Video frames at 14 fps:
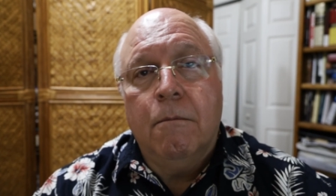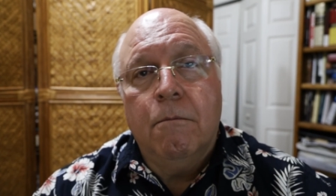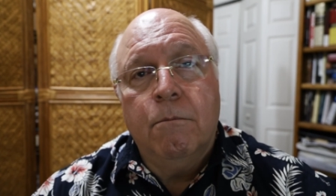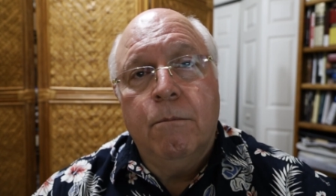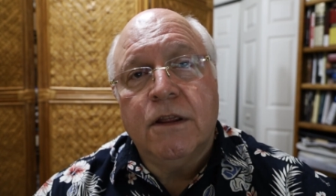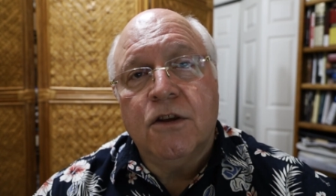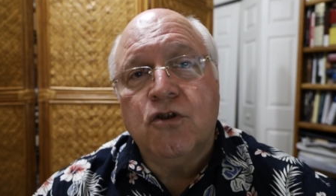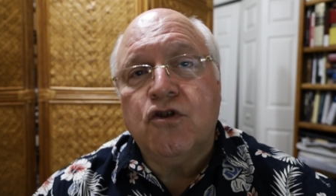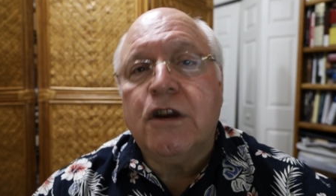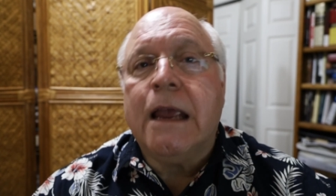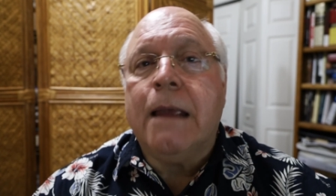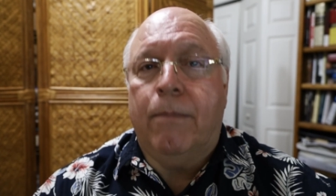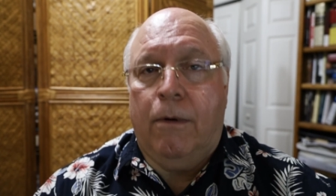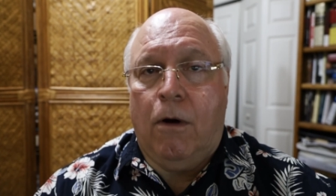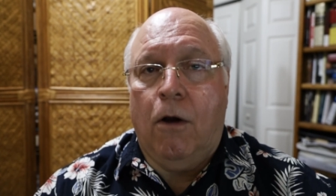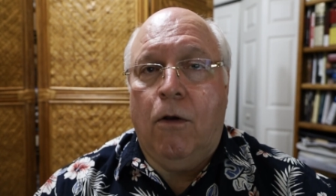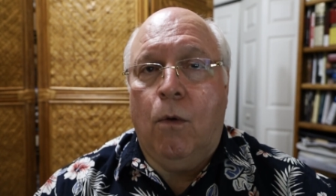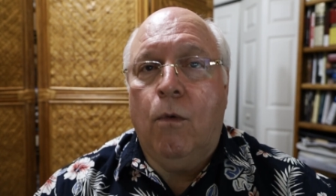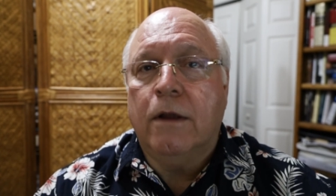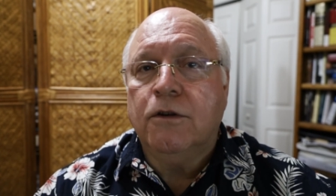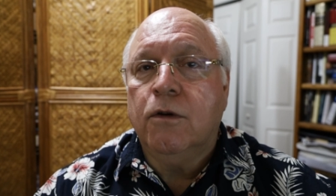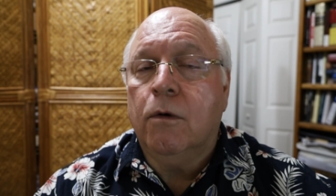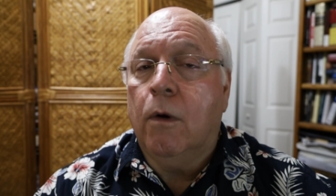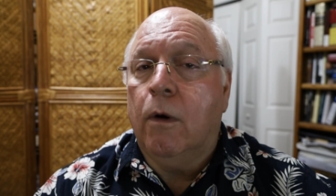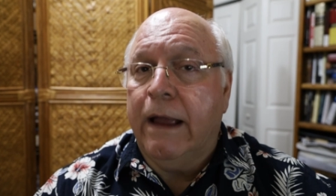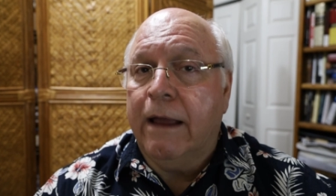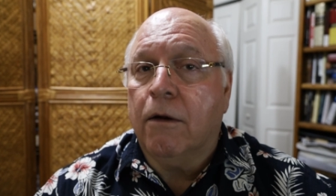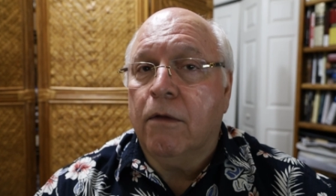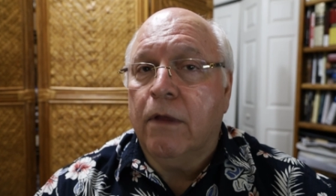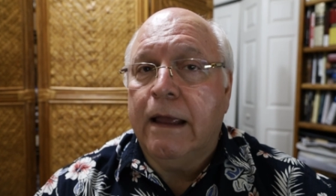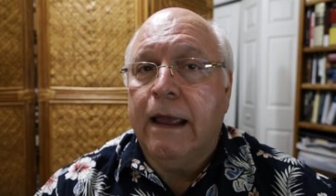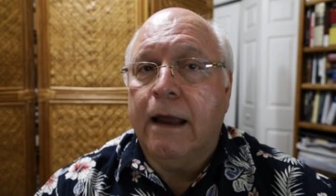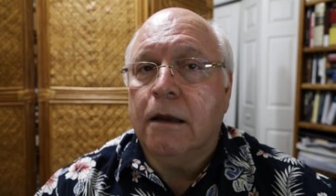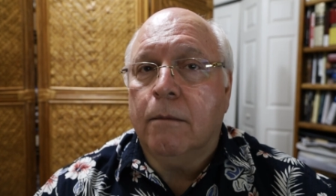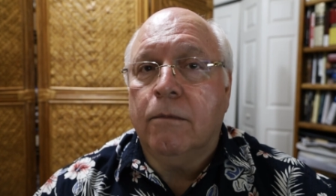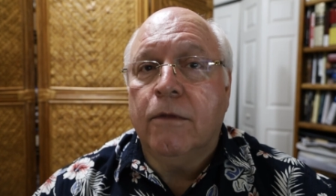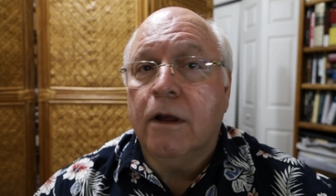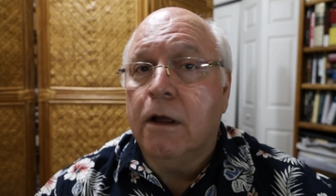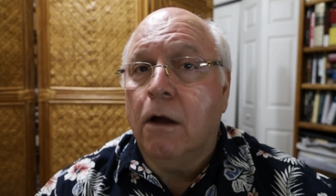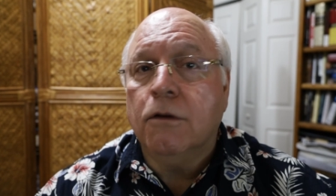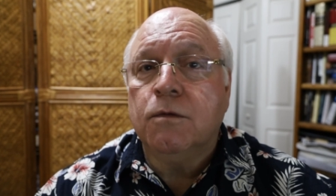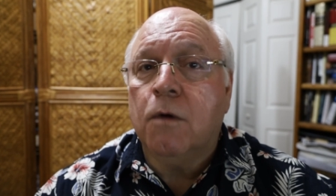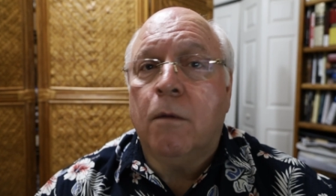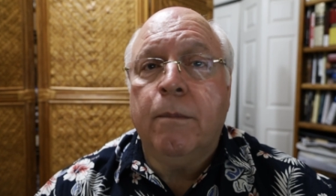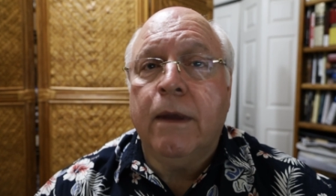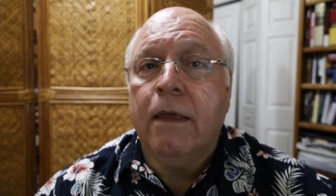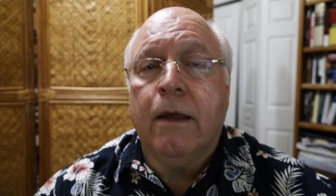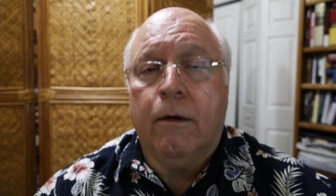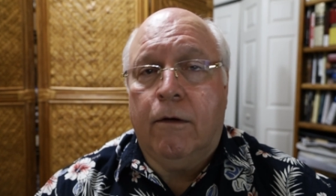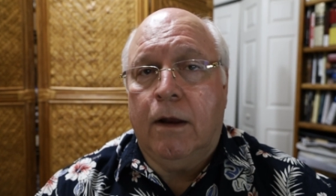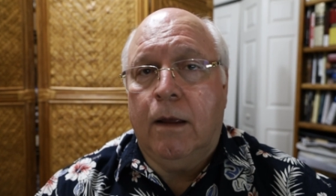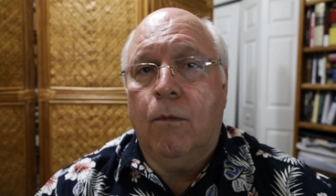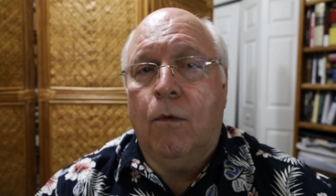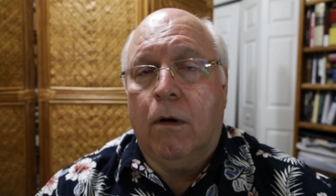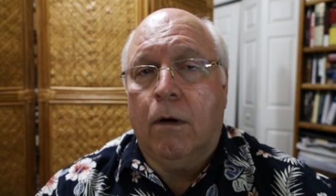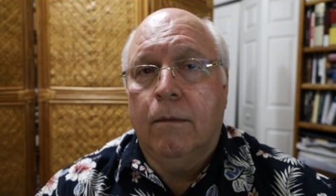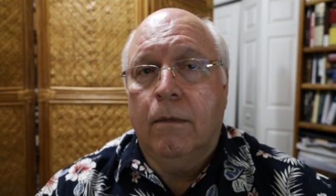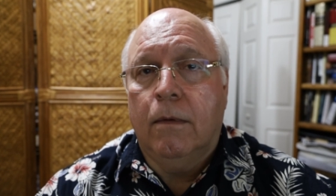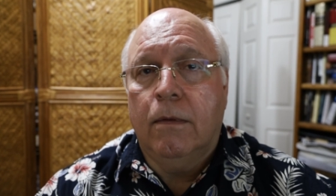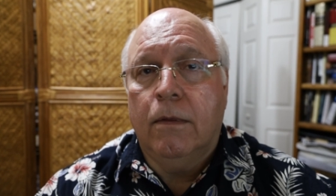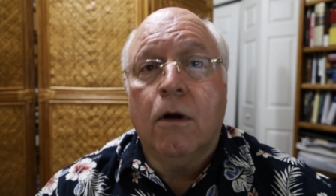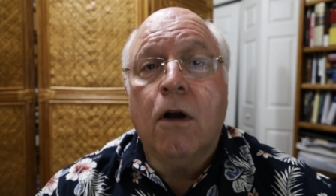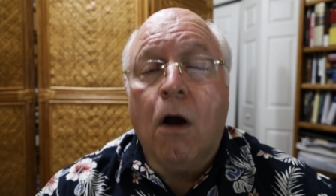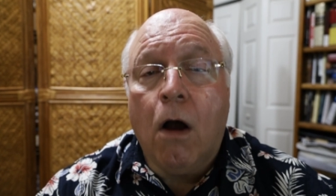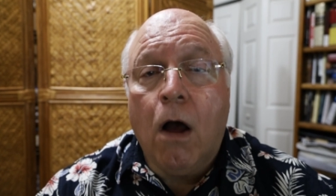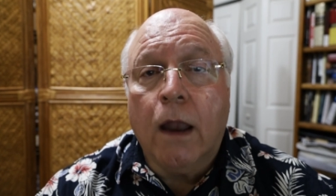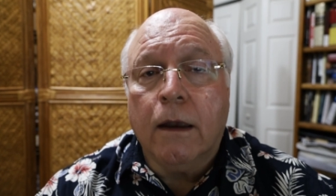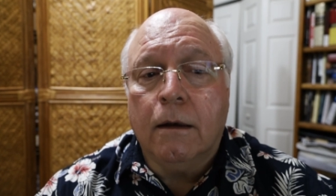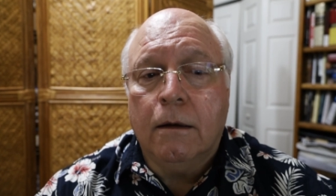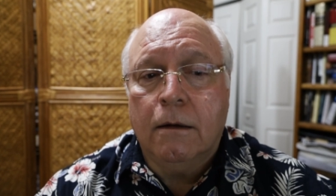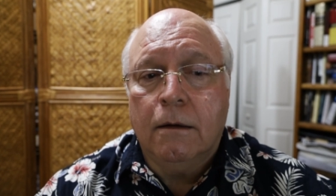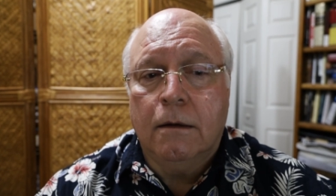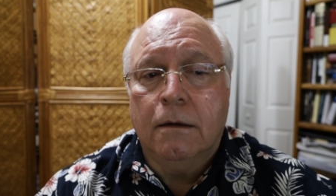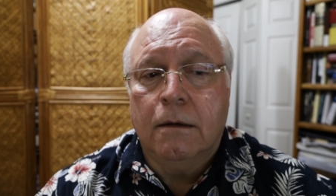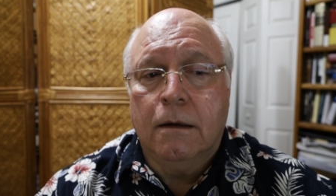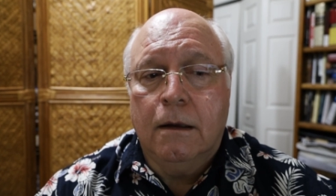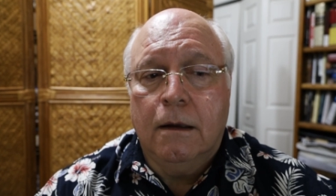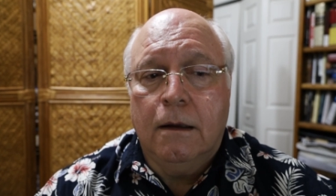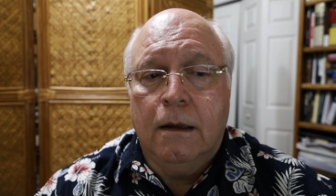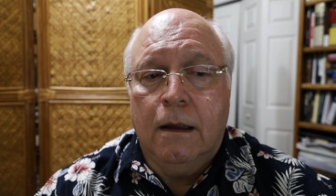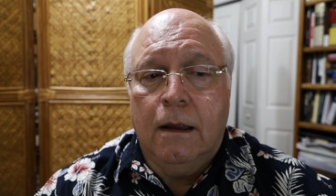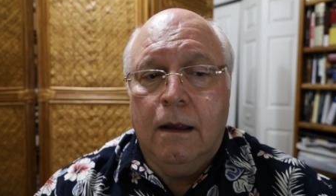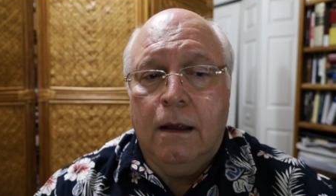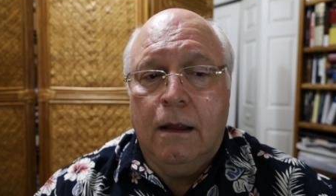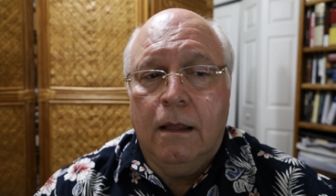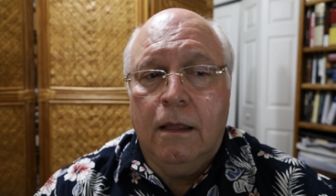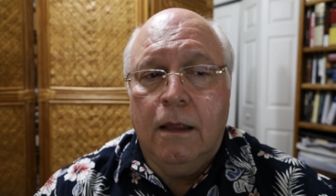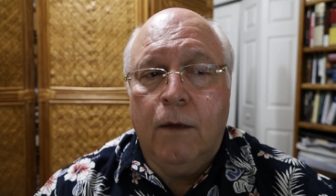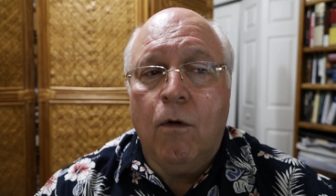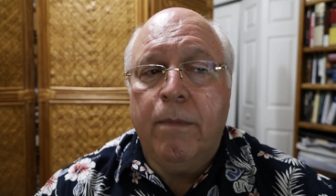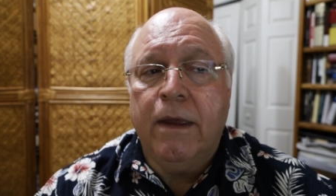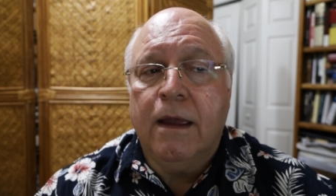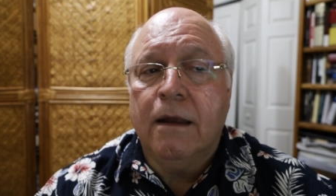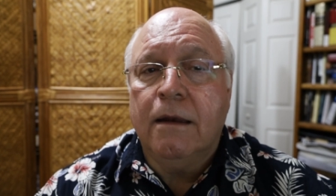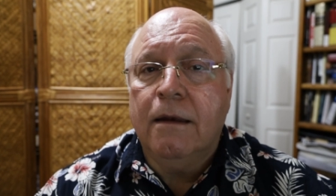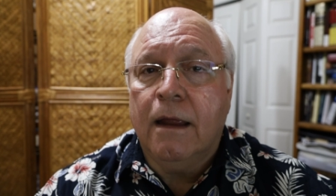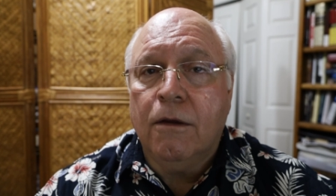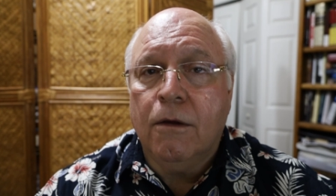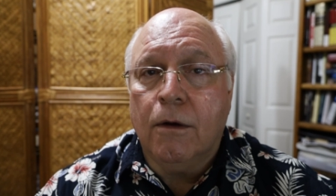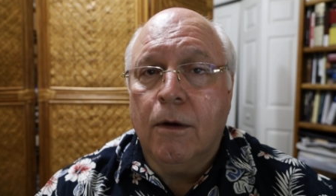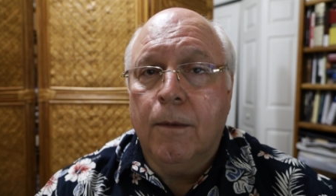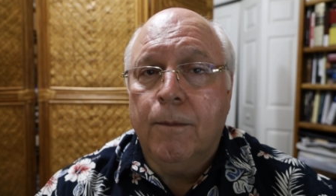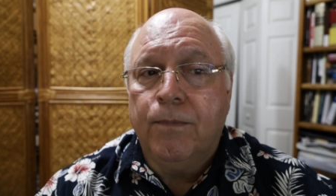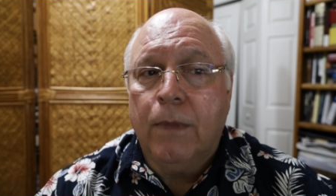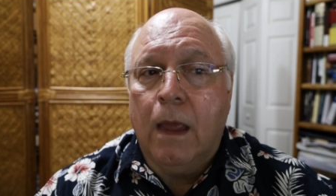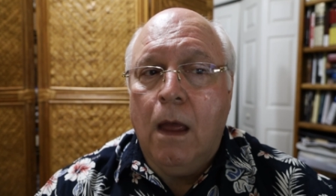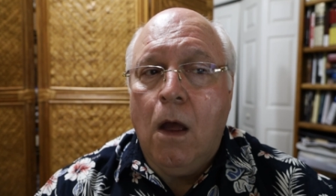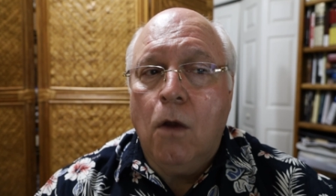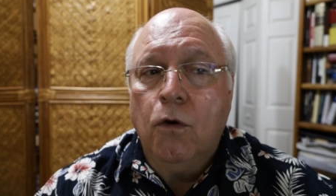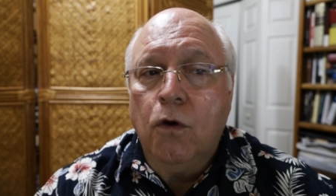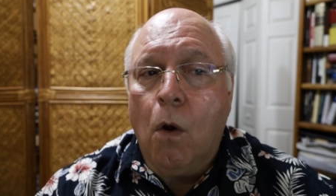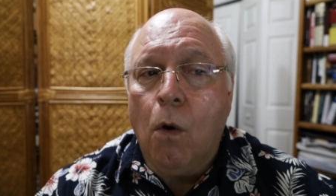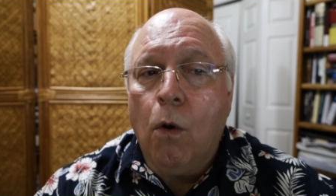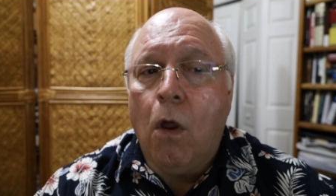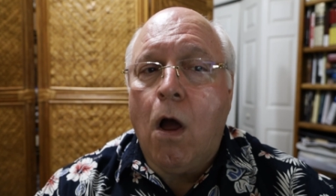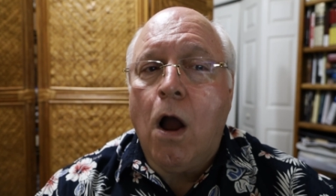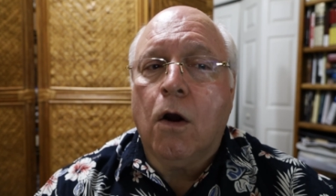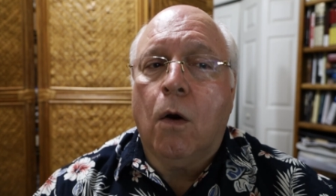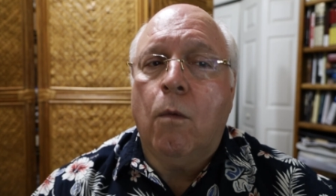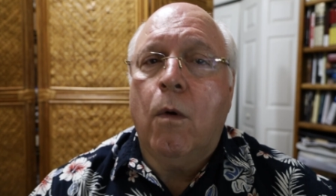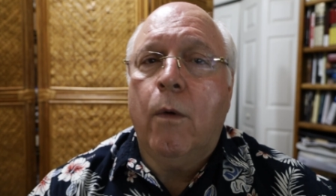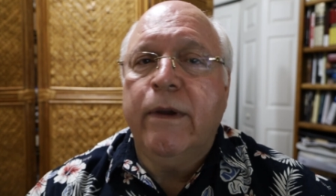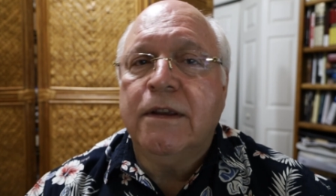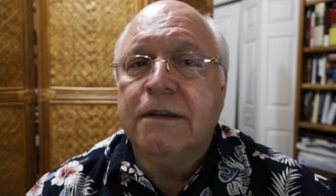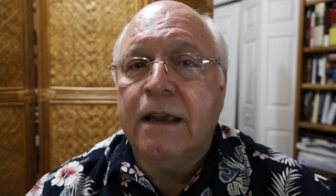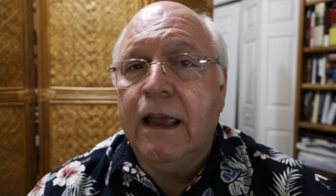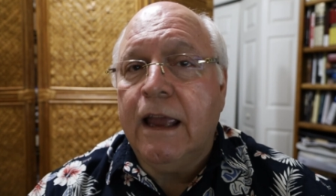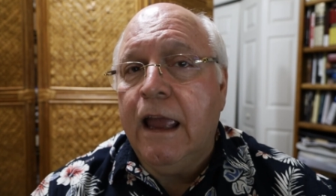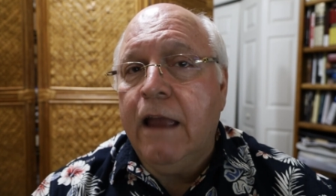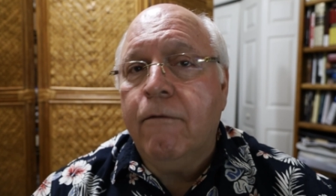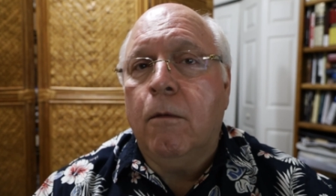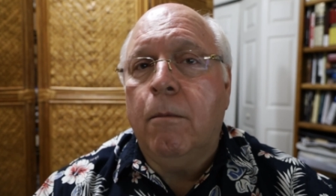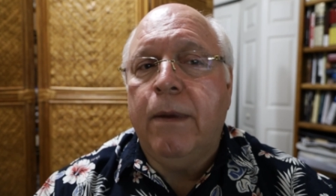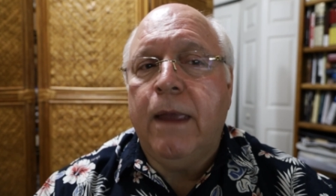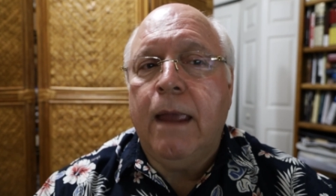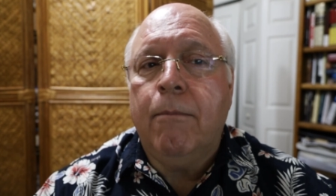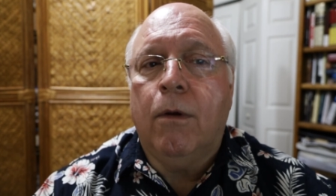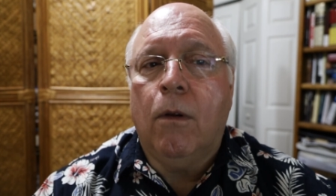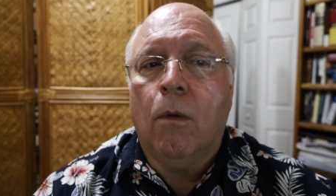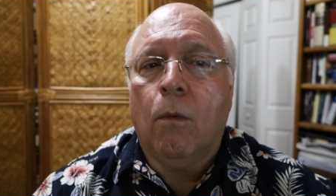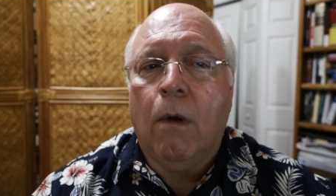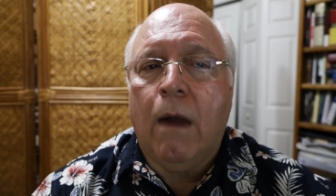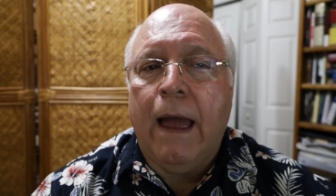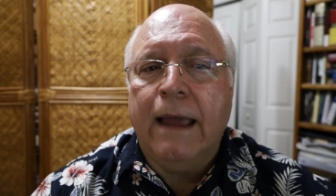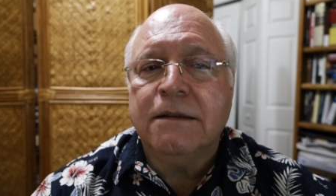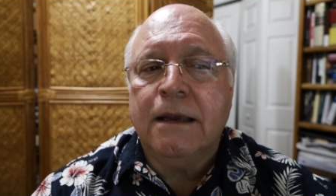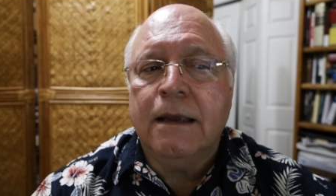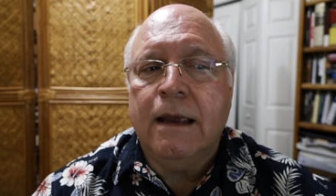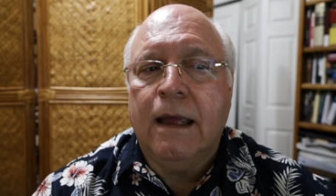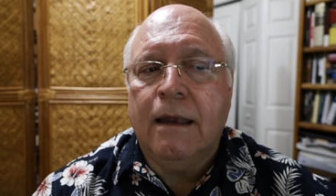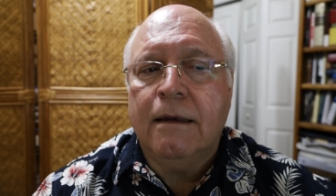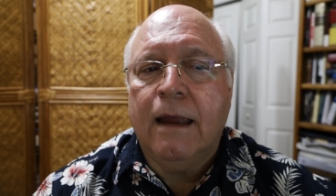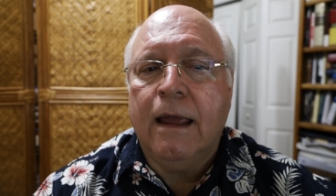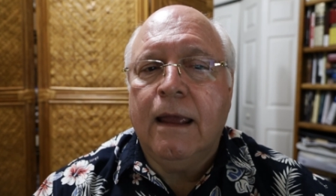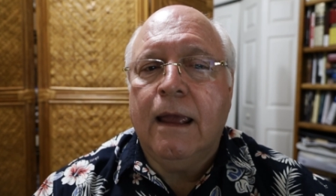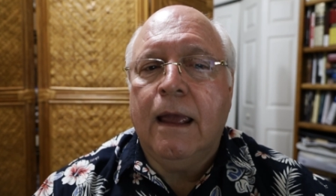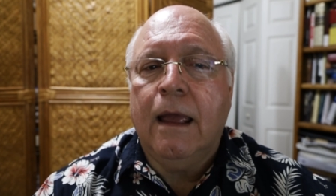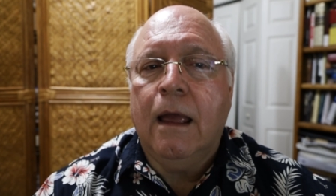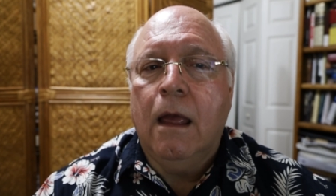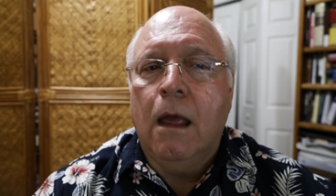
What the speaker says: But the sheep are the ones who will enter the kingdom. The goats won't be there anymore. They're gone. They won't be continued. No longer will we see evil people rising and taking